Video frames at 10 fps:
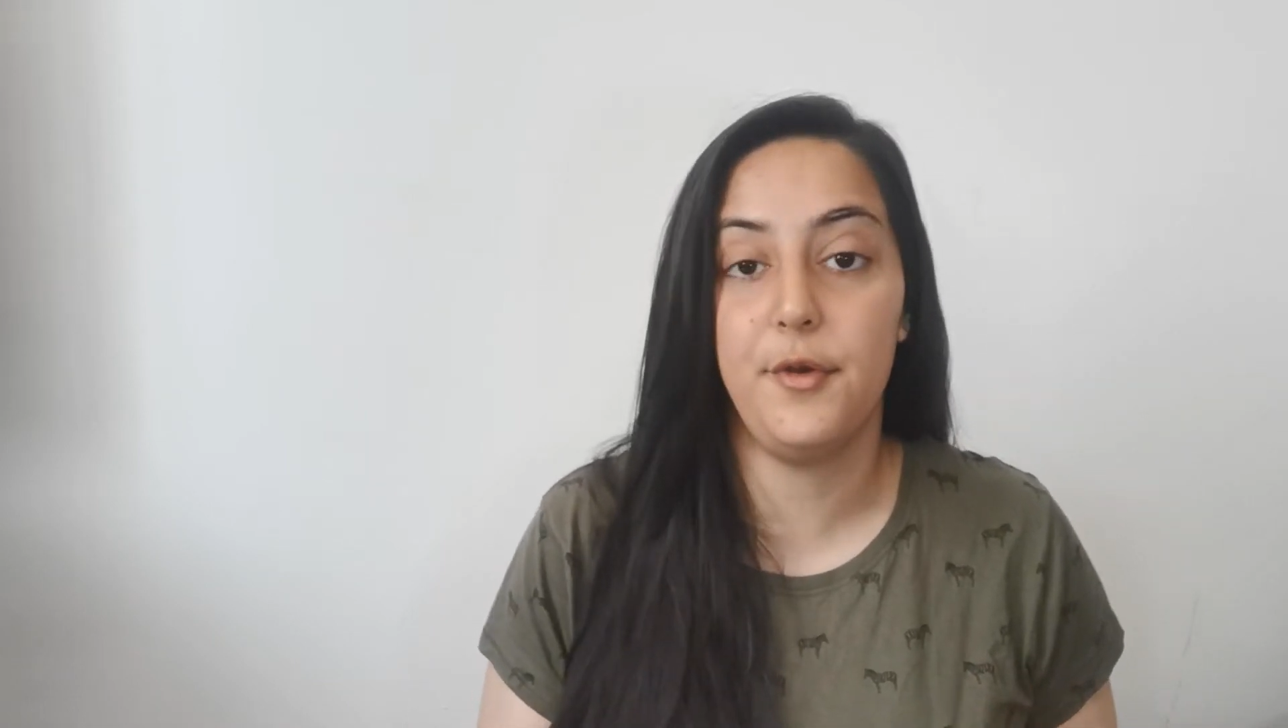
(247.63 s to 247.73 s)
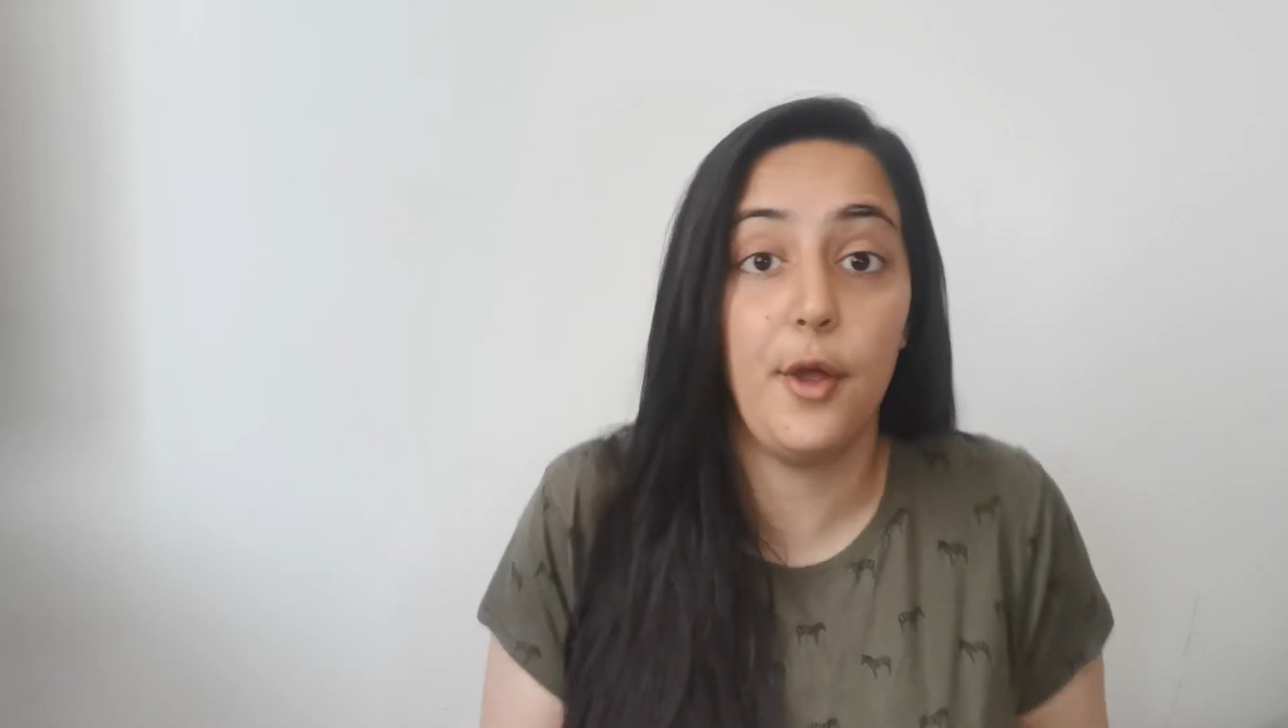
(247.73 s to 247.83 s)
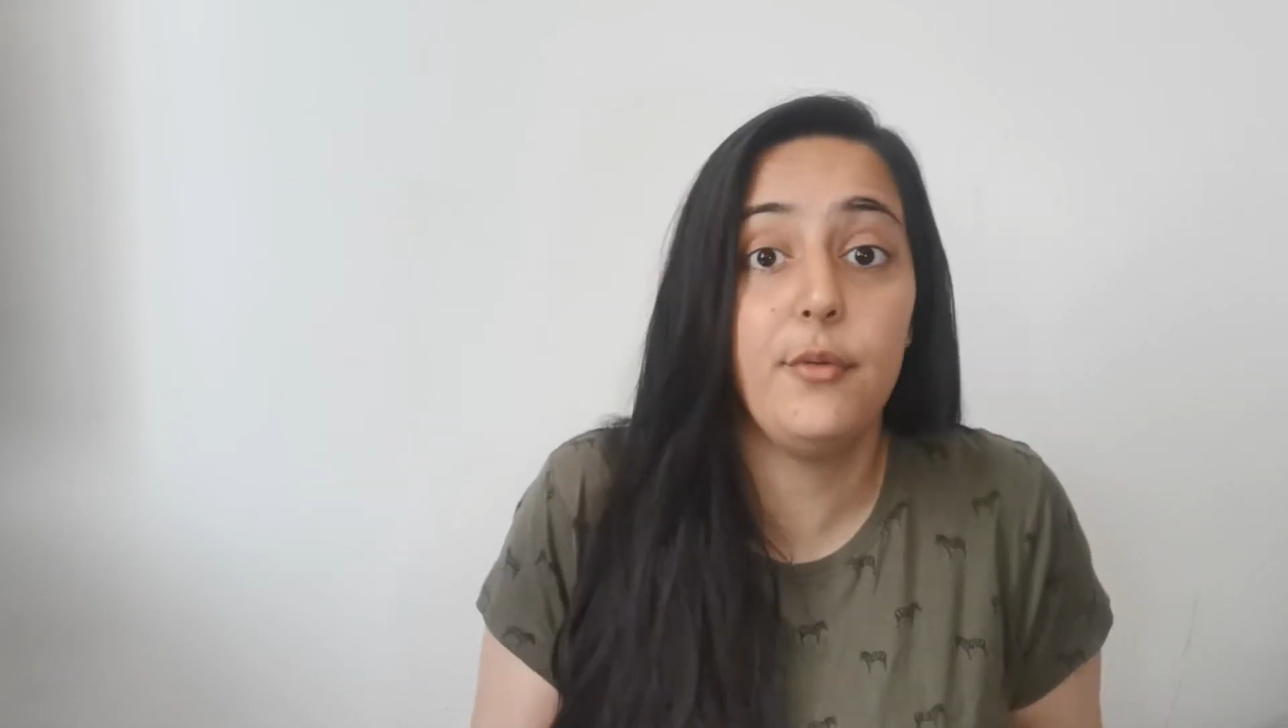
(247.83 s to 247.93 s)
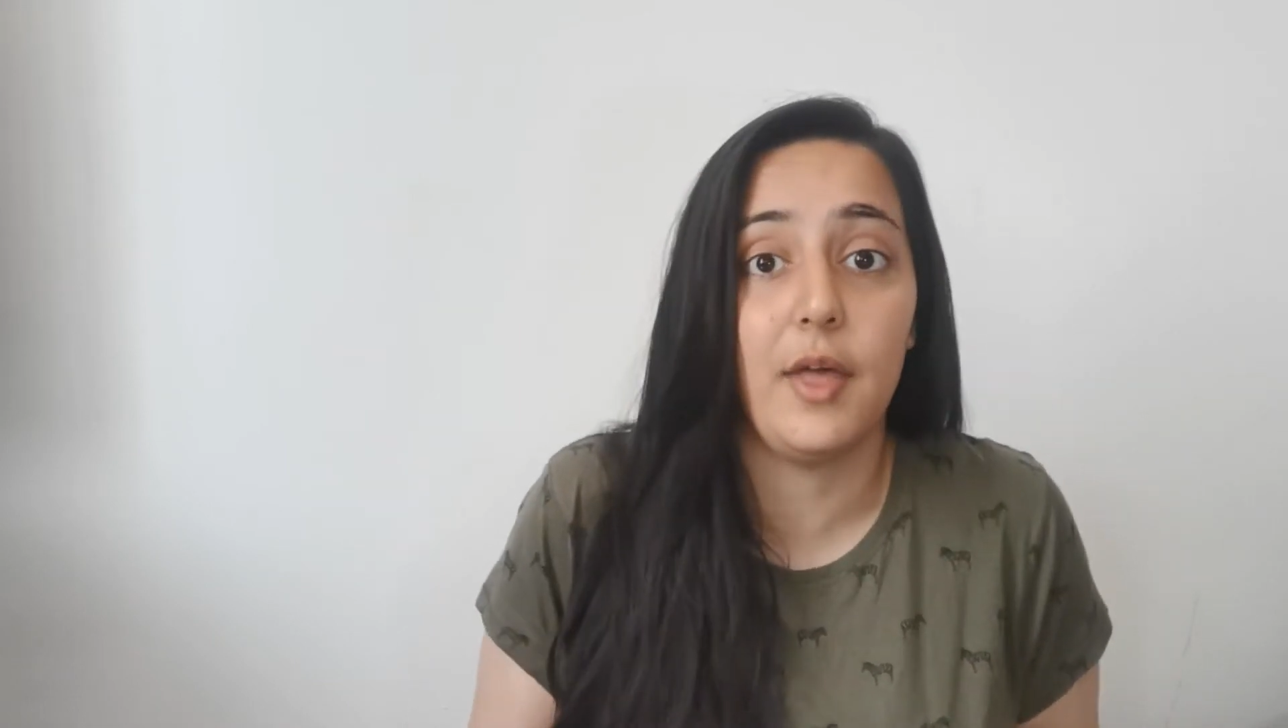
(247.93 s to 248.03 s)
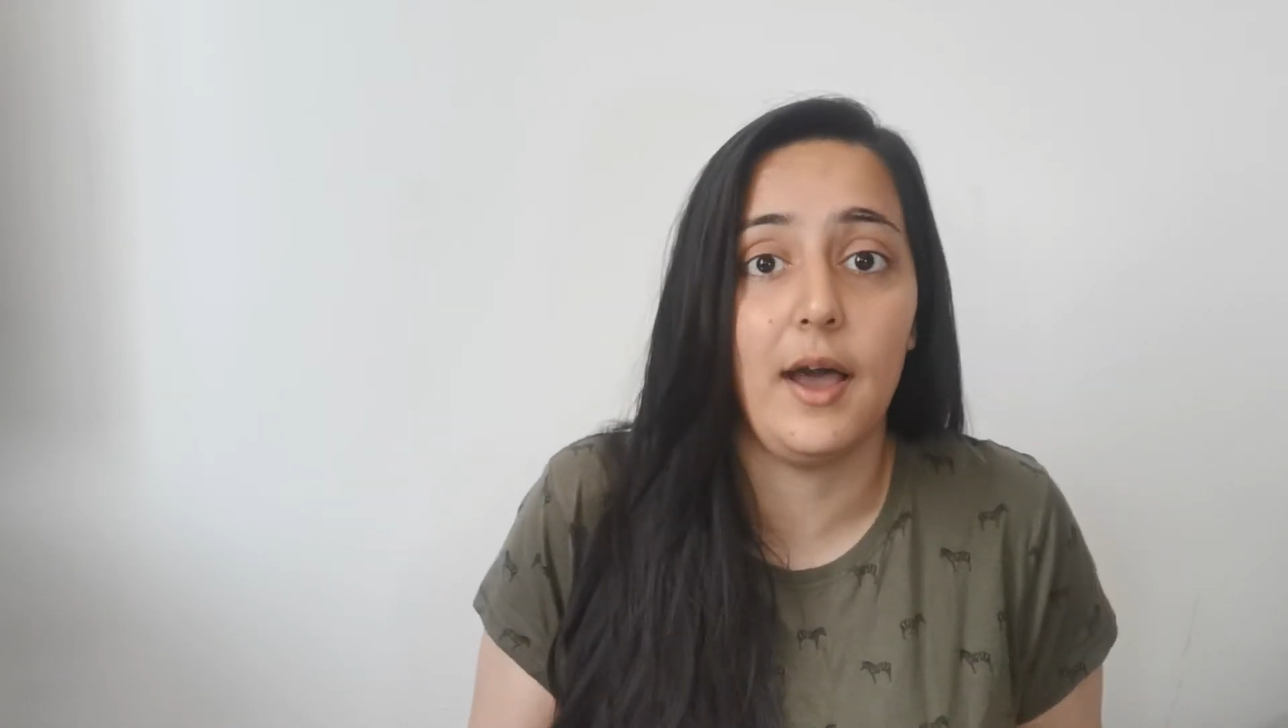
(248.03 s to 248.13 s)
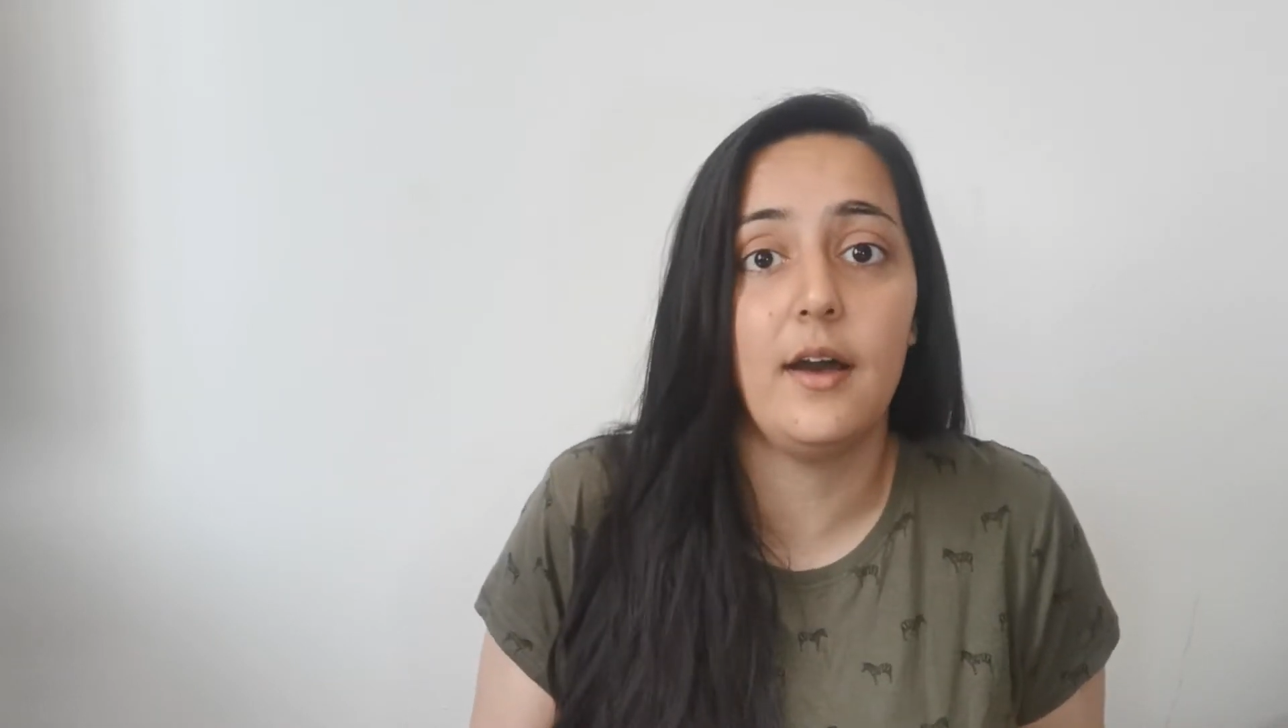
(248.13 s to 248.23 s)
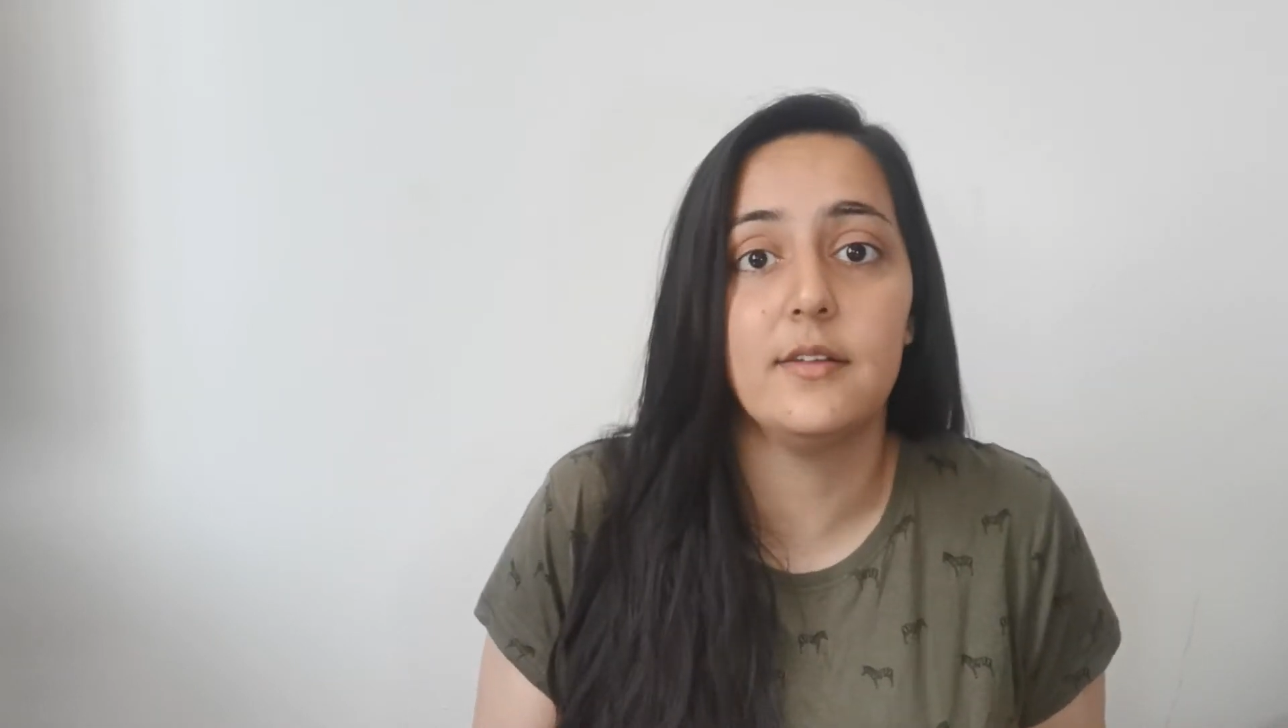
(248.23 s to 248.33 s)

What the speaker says: know that